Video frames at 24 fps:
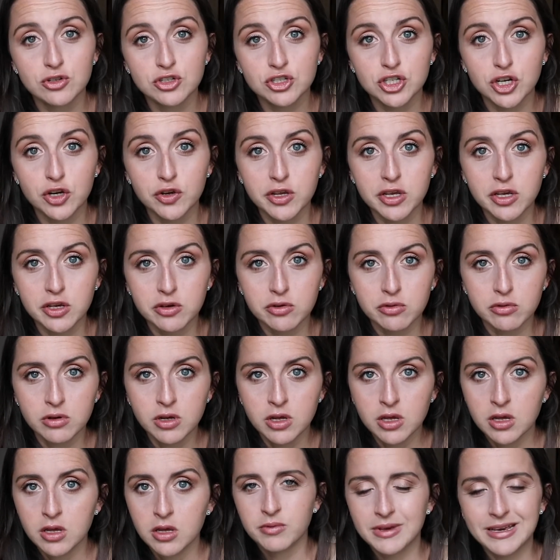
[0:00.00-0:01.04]
will show you,
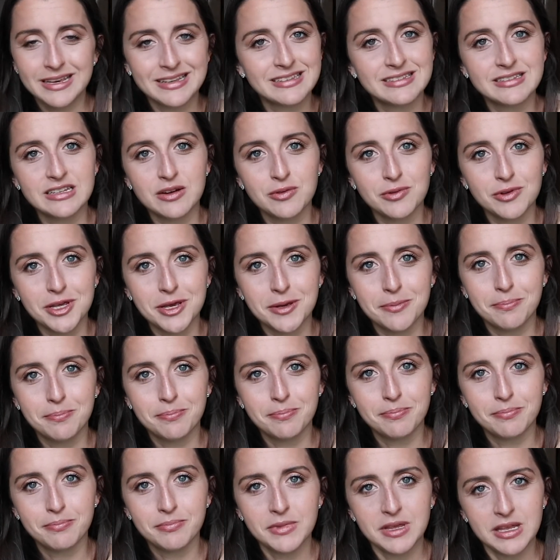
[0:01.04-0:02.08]
I guess it's not really,
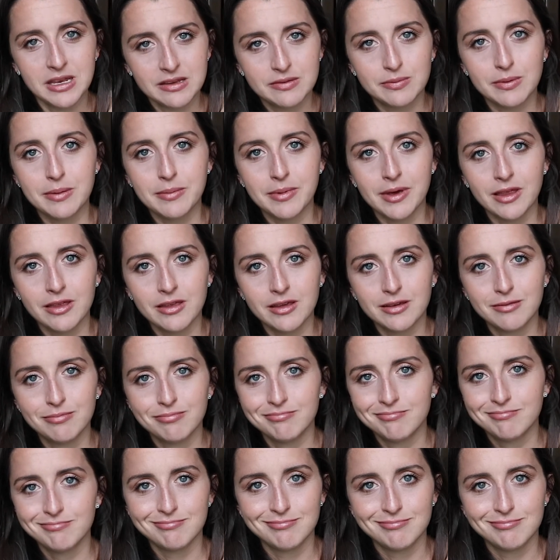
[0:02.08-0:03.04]
it is my belly.